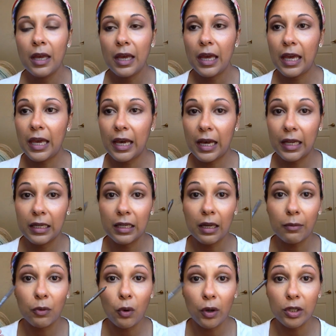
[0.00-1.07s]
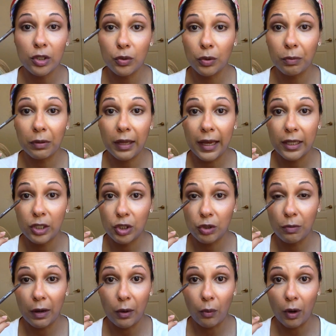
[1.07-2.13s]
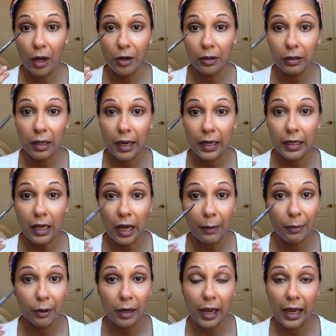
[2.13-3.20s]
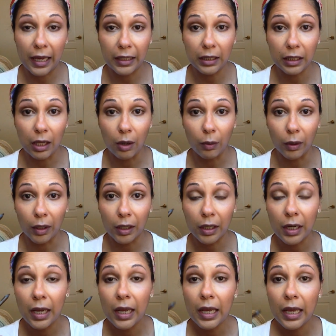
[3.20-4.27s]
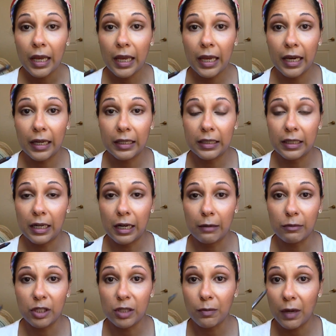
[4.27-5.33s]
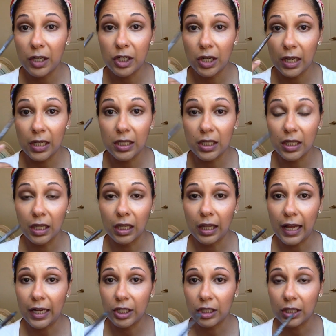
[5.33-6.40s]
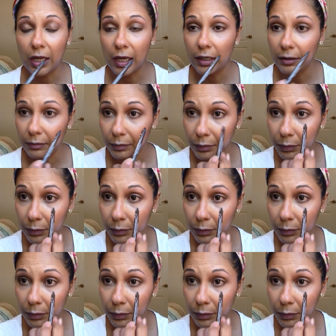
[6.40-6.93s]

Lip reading: And I'm going to apply it to my waterline, upper and lower, and smudge it into the lash line.